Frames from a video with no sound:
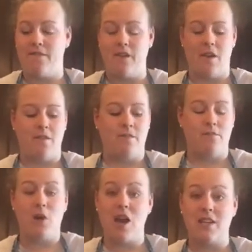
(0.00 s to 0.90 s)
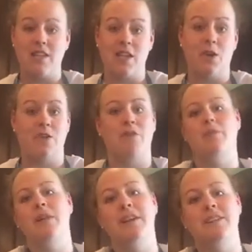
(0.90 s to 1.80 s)
of products that you can
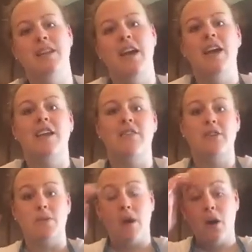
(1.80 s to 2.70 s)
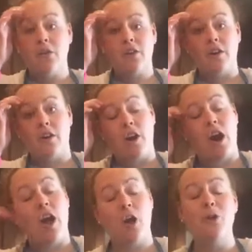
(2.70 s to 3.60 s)
replace, give you some
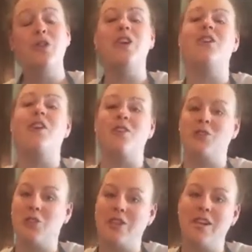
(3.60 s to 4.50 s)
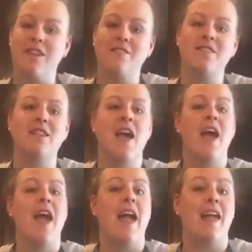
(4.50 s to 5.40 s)
healthier alternatives,
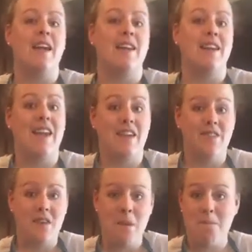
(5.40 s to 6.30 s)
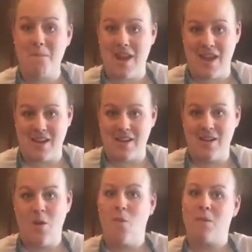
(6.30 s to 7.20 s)
and even make
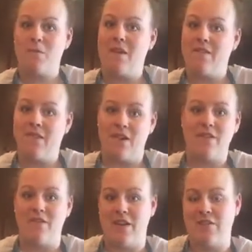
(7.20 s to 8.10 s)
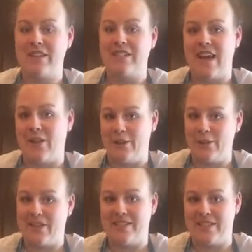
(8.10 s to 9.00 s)
one of my very favorite salad
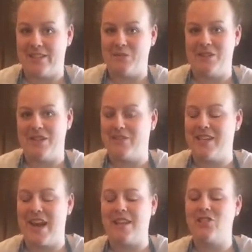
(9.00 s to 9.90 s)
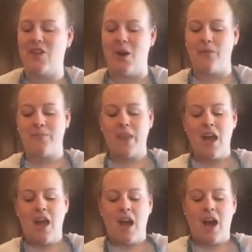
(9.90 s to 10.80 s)
dressings with you today. So,
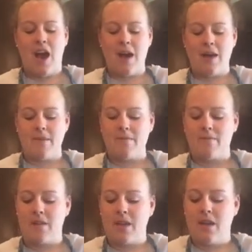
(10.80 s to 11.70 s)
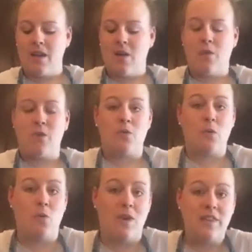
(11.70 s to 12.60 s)
the
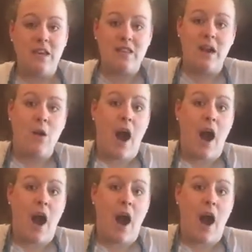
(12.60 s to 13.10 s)
one thing that